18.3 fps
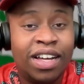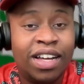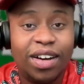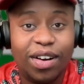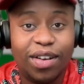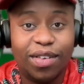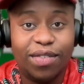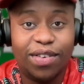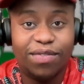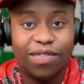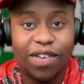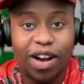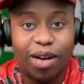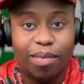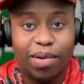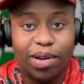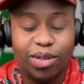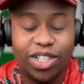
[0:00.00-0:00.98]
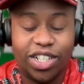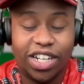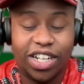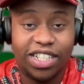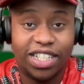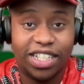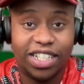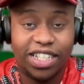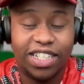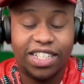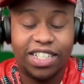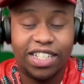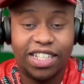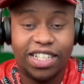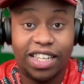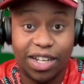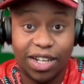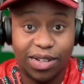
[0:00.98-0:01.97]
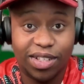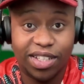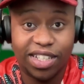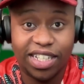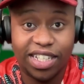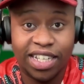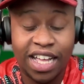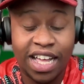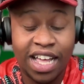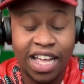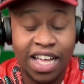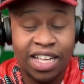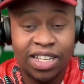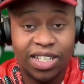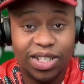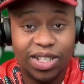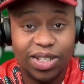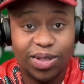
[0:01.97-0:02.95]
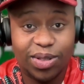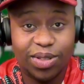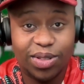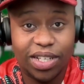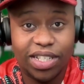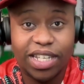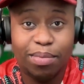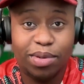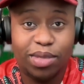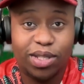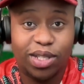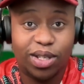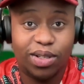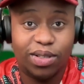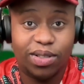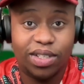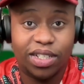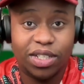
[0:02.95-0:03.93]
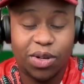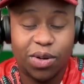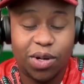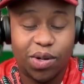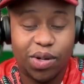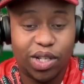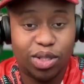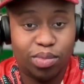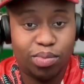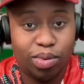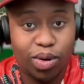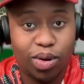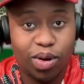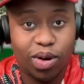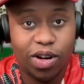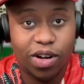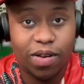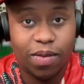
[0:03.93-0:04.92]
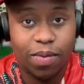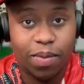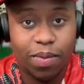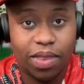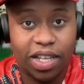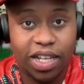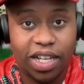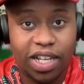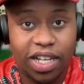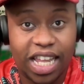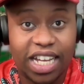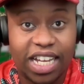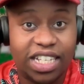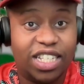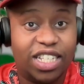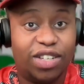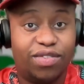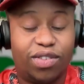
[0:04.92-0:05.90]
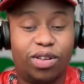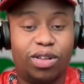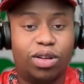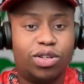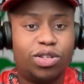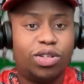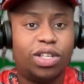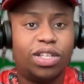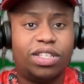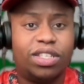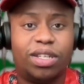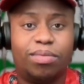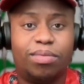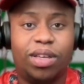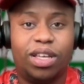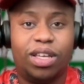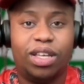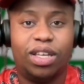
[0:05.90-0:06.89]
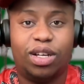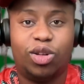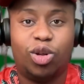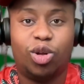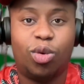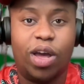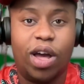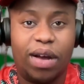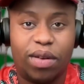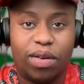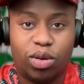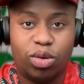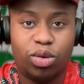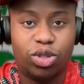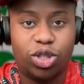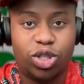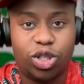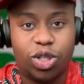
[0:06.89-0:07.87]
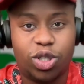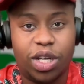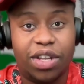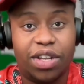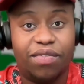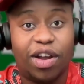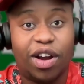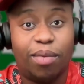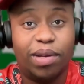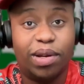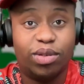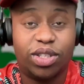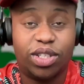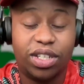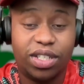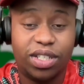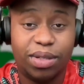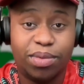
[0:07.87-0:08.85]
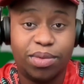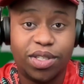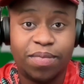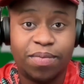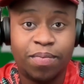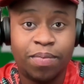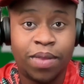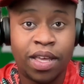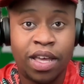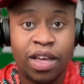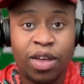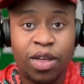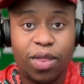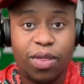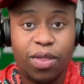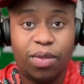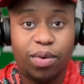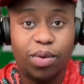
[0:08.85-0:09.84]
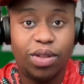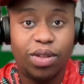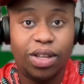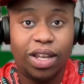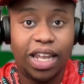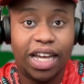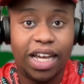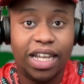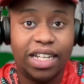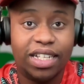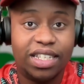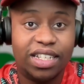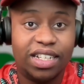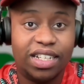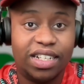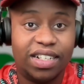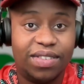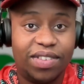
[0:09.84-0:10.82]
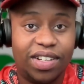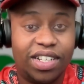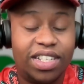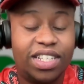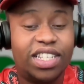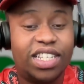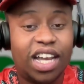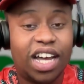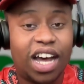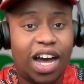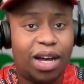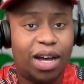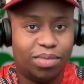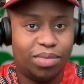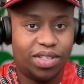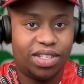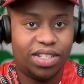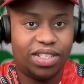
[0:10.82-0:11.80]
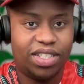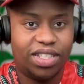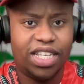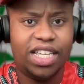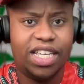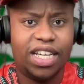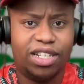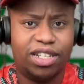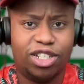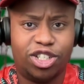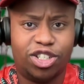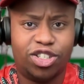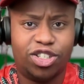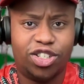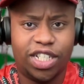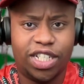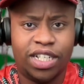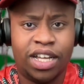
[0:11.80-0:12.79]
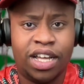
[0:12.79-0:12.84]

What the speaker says: of environmental justice, literally. So, this episode is going to explore the legacy of colonialism in global agriculture and environmental systems through the lens of Assam's tea industry.